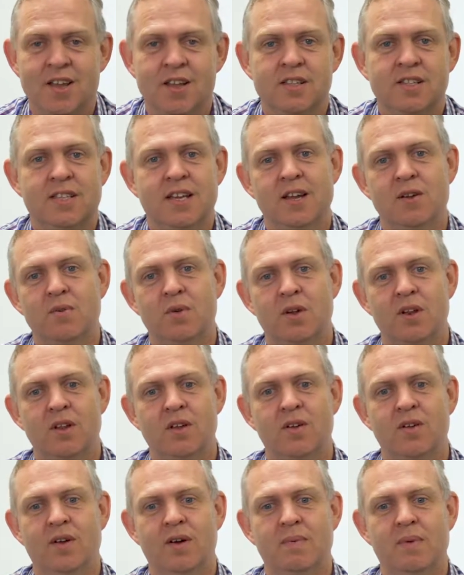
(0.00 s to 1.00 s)
Today we're
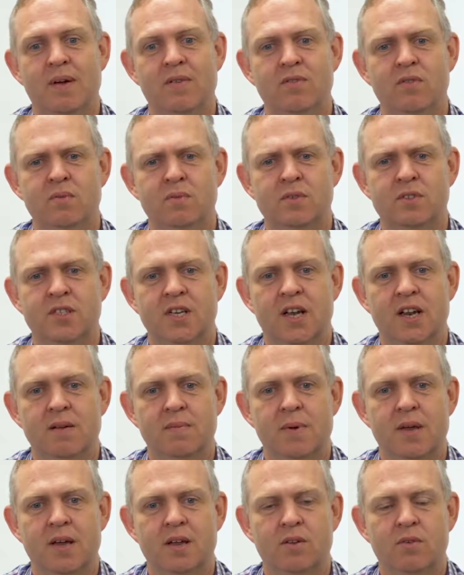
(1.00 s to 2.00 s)
going to have a little bit of chat
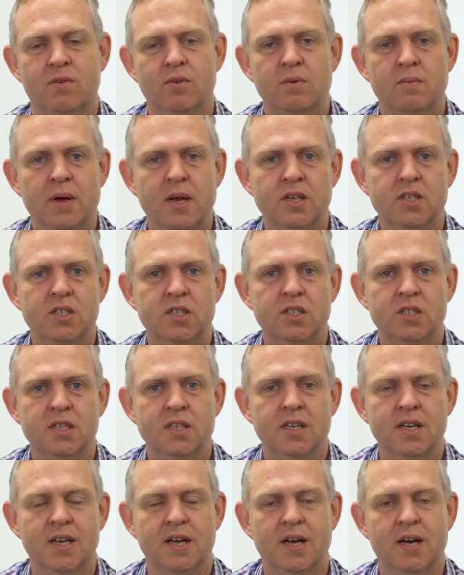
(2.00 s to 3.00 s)
about automation
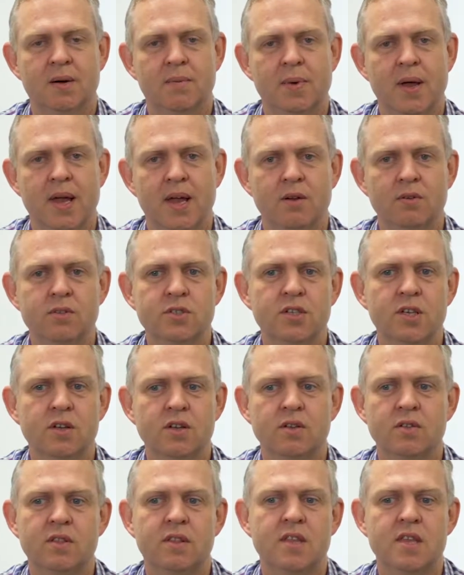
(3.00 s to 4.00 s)
and
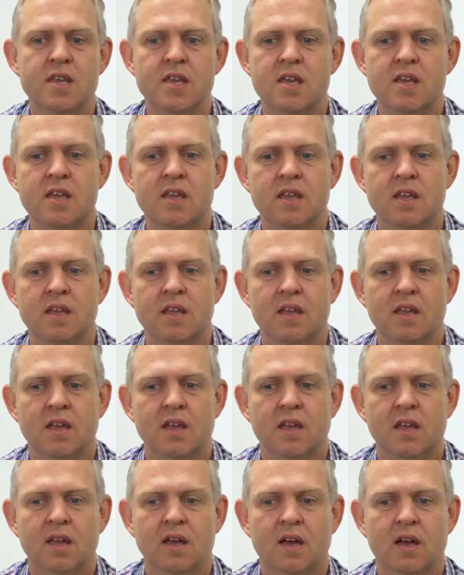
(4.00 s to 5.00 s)
also
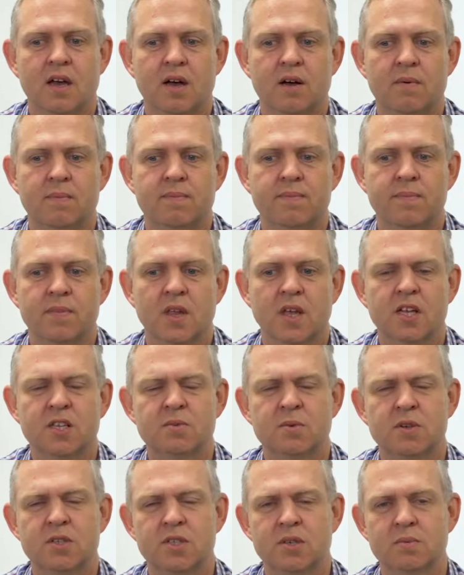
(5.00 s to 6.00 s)
I
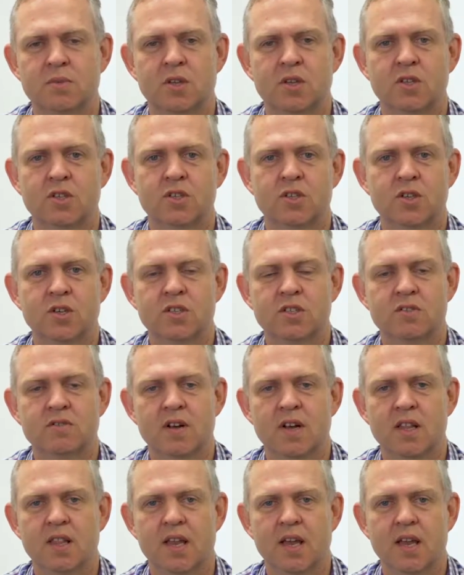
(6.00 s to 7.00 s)
suppose some of the concerns
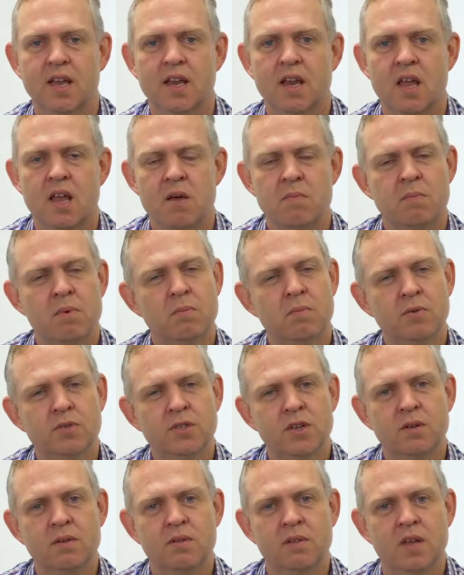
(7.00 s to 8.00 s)
around that, but
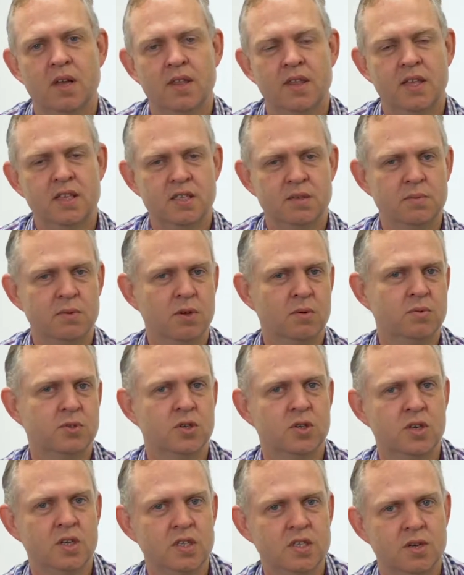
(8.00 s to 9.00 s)
also I think some of the
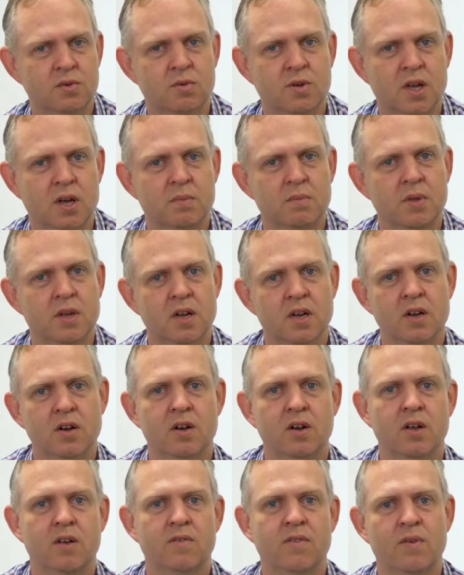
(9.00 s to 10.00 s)
opportunities that will come that I don't
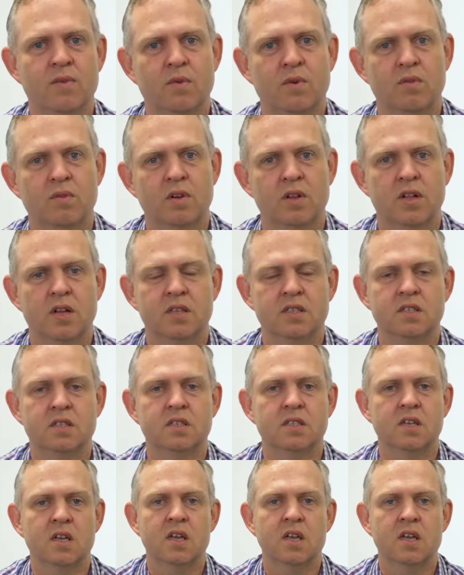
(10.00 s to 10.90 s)
know if everyone realises.